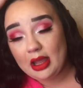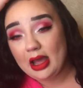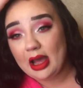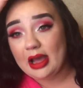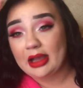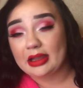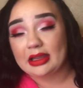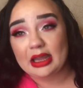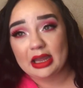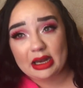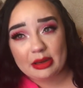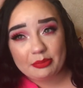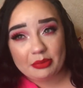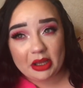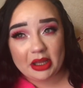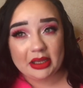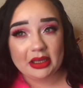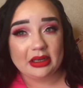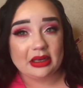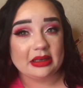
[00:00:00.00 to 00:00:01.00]
Again, I'm
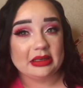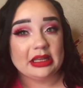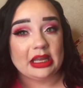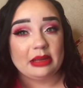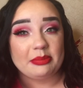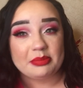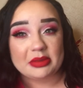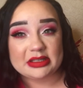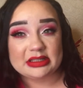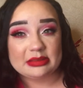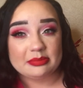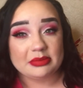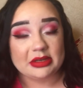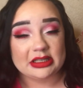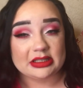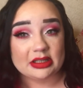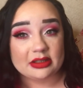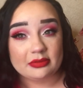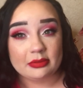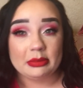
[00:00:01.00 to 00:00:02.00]
probably going to take bits and
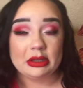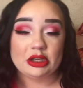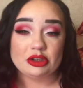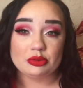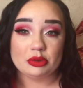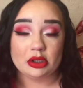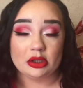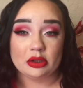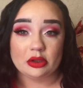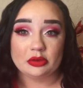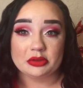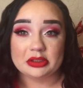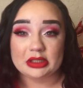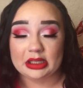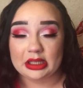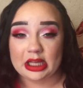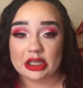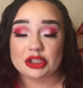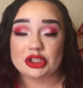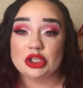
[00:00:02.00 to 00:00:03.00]
pieces from each one of those
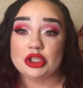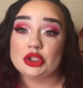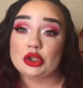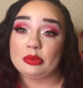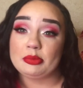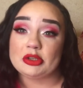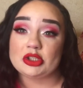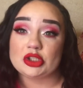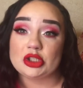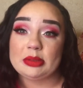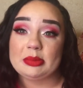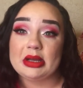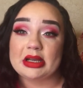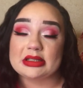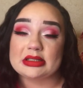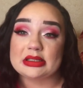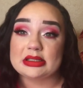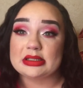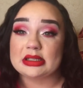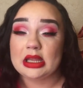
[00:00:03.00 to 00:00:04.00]
collections or mystery
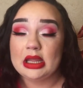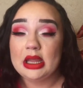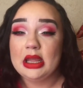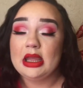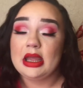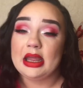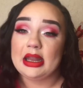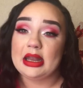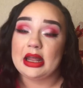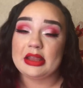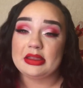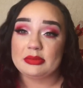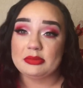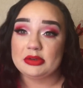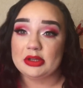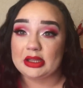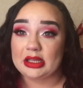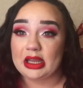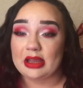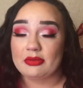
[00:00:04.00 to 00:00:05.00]
boxes and add them
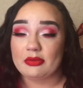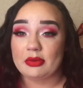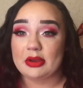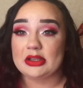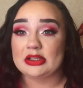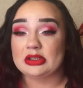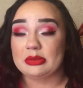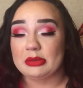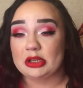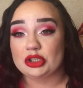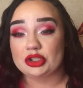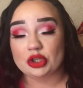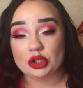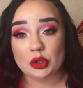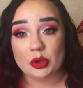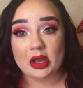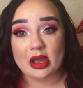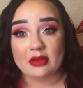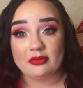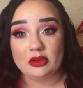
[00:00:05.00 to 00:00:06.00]
to the giveaway. So make sure you
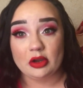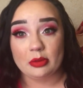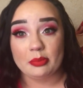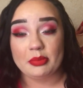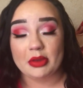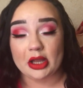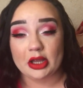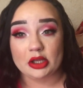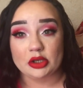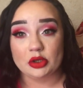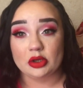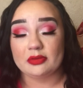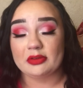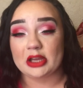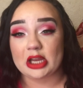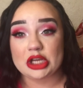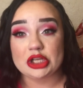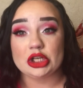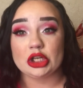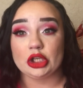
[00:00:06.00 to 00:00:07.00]
have your bell and
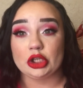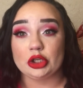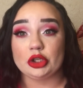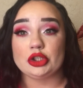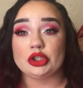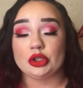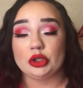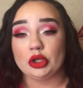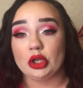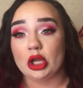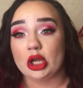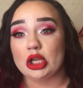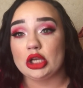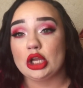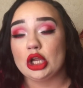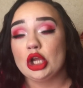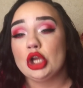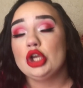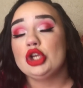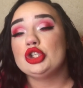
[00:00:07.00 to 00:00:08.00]
notification alert turned on
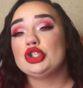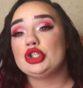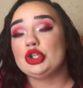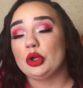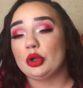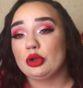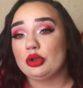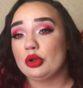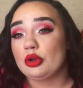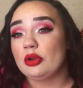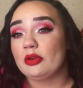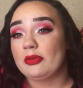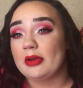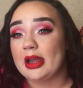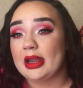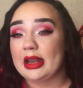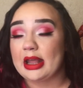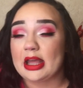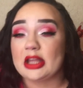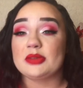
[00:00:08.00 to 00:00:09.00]
so you are
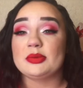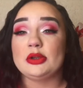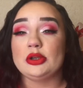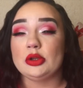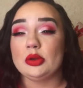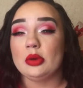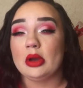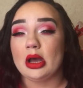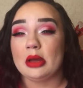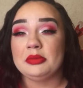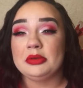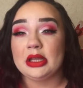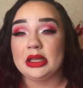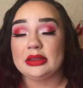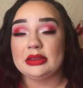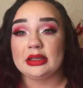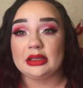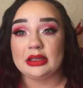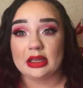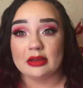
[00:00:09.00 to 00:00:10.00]
notified as we do update
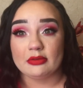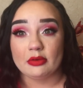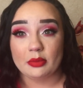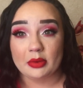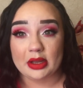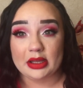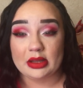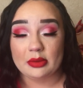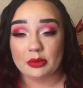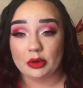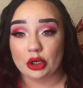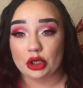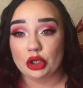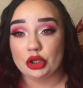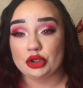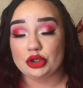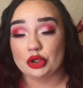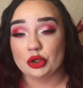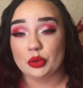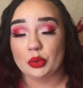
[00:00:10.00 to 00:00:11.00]
the giveaway that we're going to
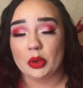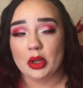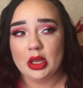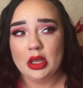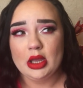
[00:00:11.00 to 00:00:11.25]
do.